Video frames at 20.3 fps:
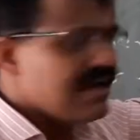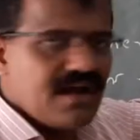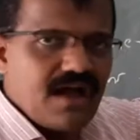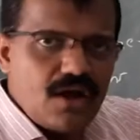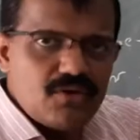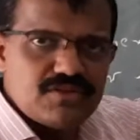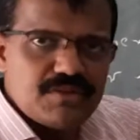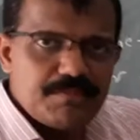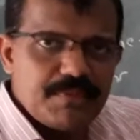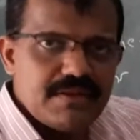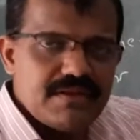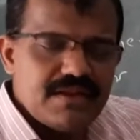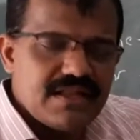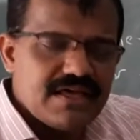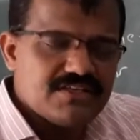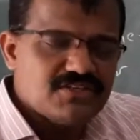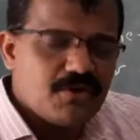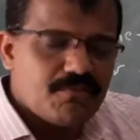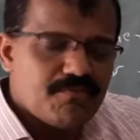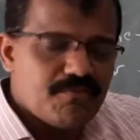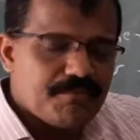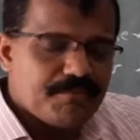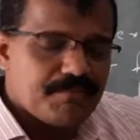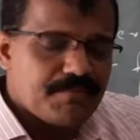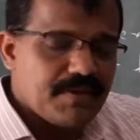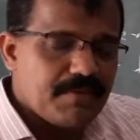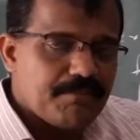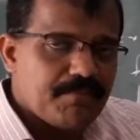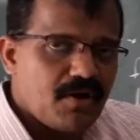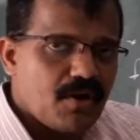how the village of
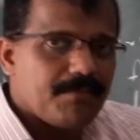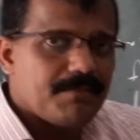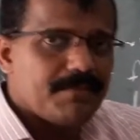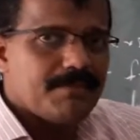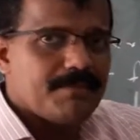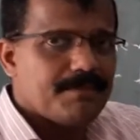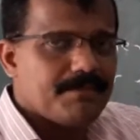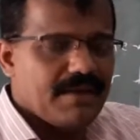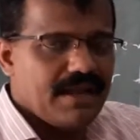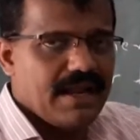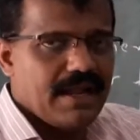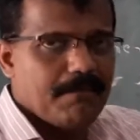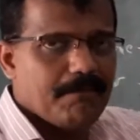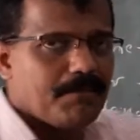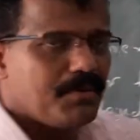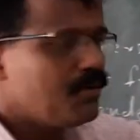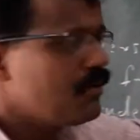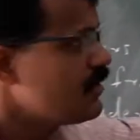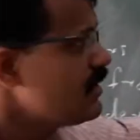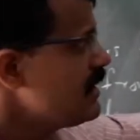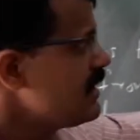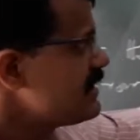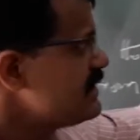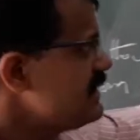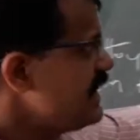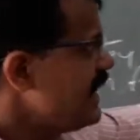people of Palampur,